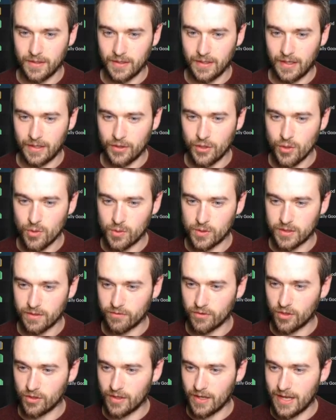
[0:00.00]
No, because I've
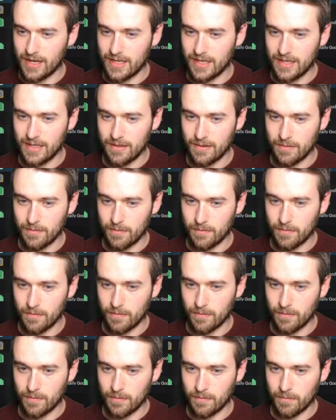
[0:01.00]
not got any
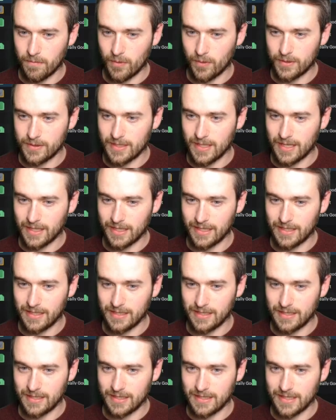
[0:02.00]
more
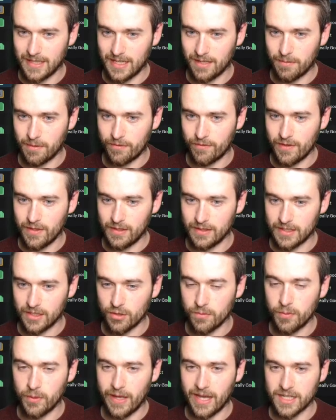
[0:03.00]
attacking centre midfielders. I
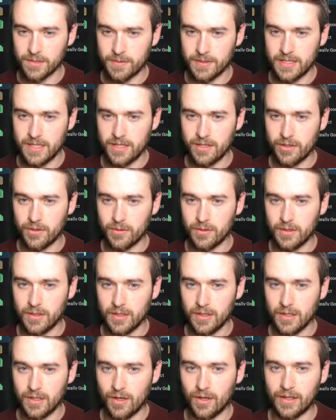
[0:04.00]
could put Exposito.
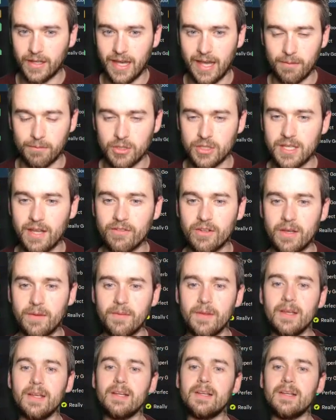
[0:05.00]
Okay, I'm just having a...